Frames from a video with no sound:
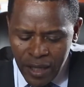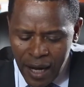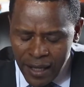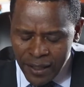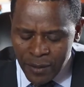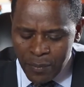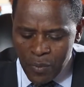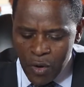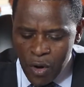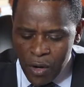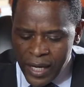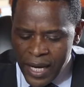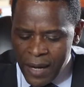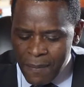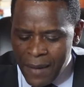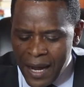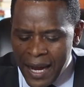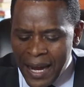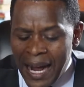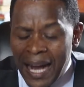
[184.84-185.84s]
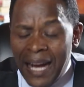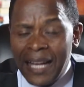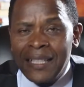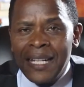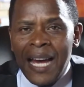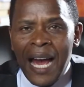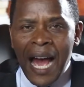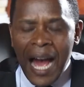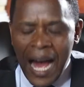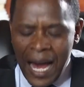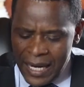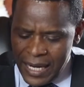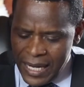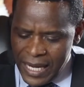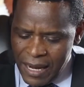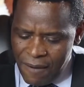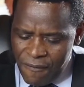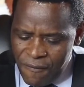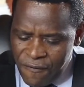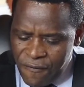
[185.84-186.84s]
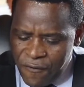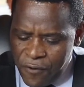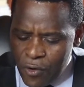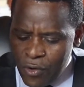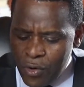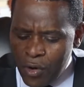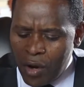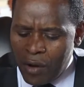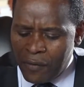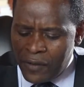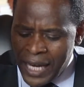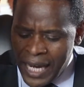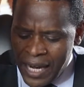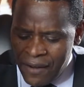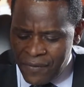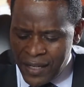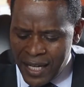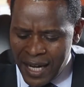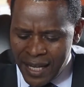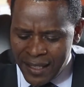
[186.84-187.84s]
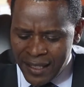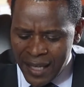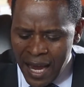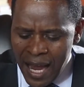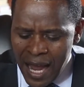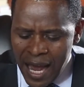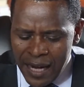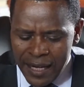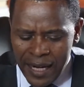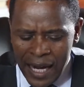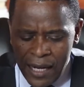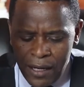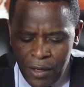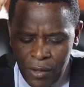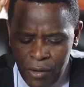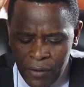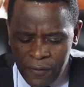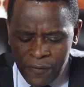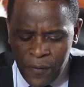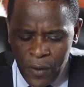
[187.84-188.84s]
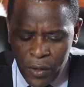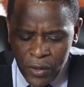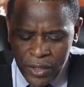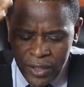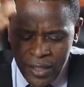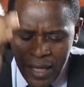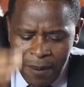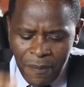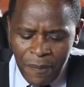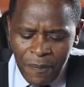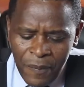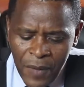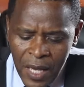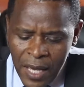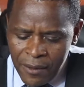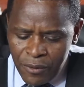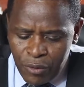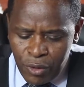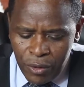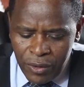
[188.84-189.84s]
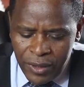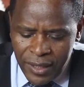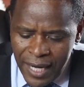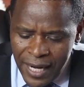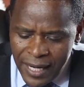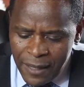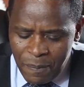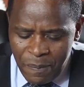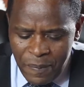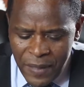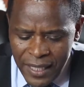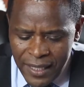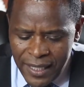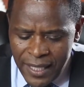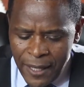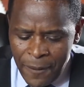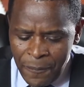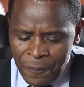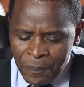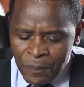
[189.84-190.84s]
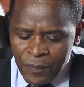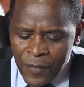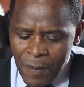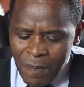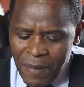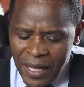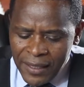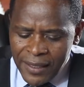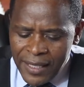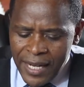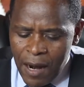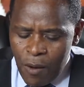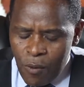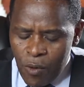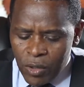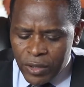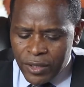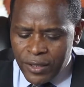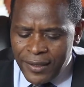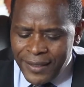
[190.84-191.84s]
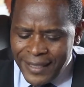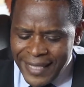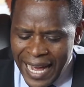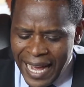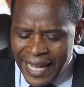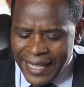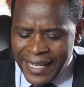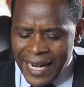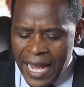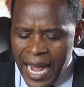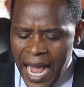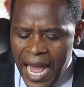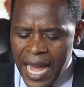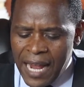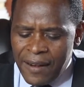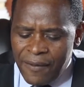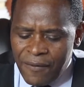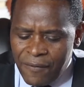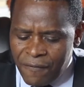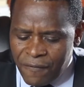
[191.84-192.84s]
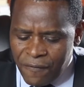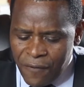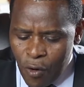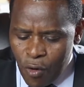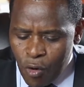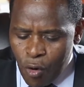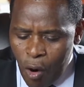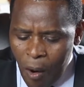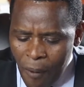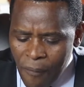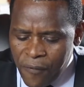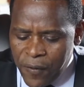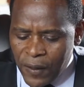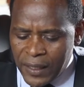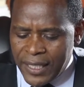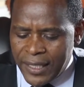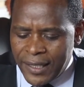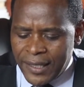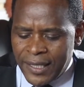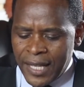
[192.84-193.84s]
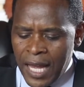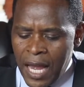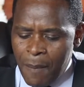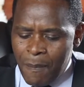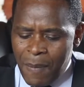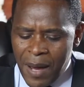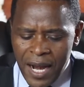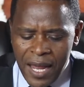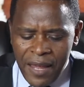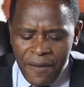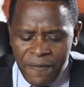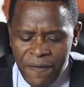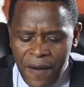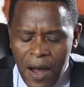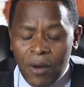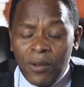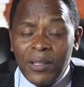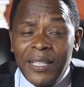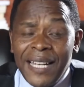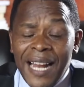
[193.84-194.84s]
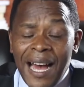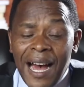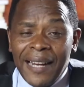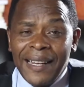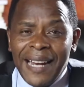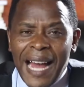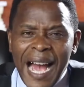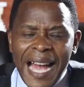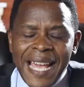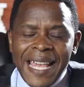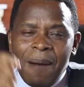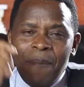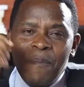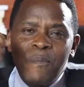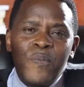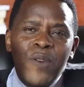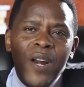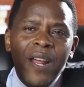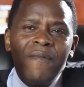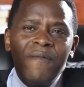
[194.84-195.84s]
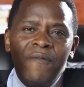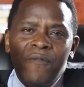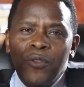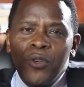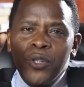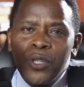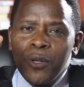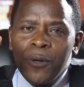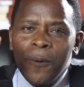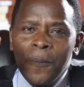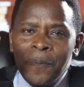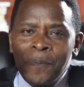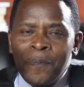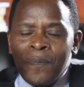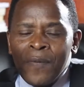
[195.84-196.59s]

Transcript: has broken my heart and I am full of heaviness, and I look for some to take pity, but there was none, and for comforters, but I found none. I am praying for you